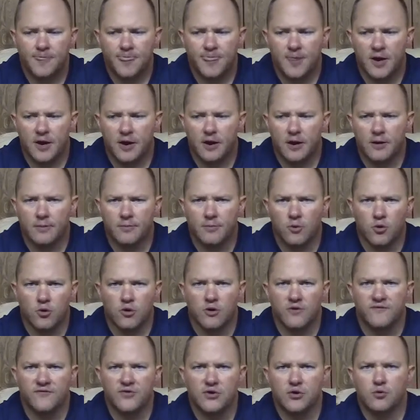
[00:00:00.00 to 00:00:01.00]
um,
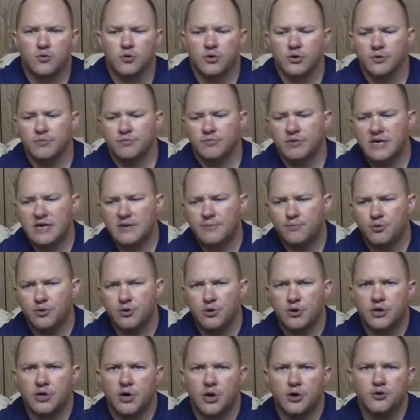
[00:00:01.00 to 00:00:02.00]
or if you would be
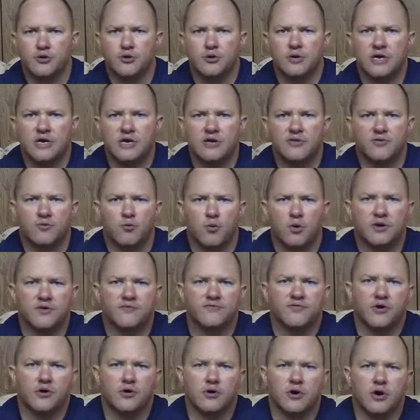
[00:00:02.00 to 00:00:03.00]
put underneath one
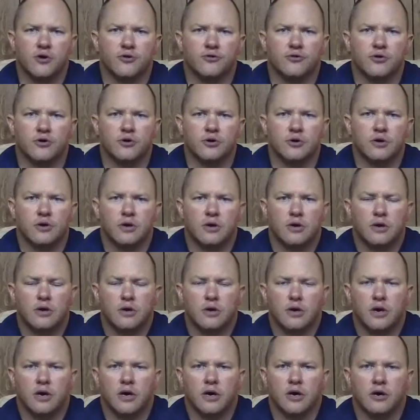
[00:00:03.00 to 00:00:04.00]
of their other
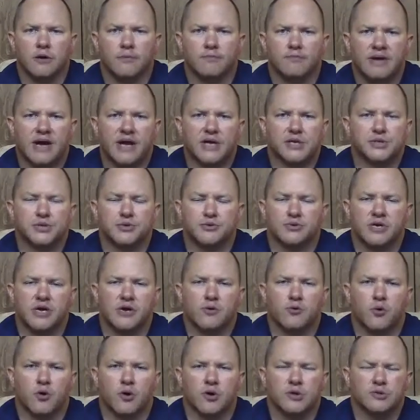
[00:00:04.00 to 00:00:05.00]
uh, master
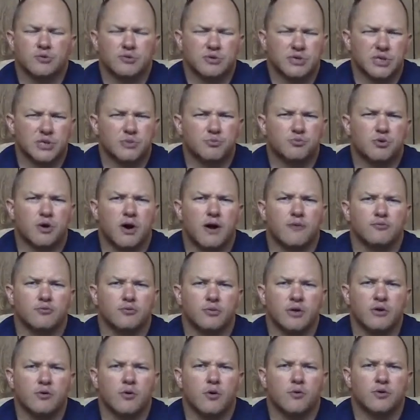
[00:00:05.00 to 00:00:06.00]
networks, which is
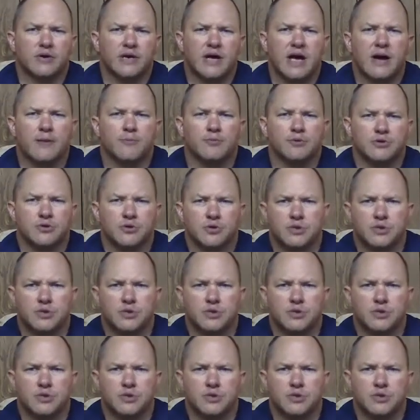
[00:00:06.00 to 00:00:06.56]
probably what would happen.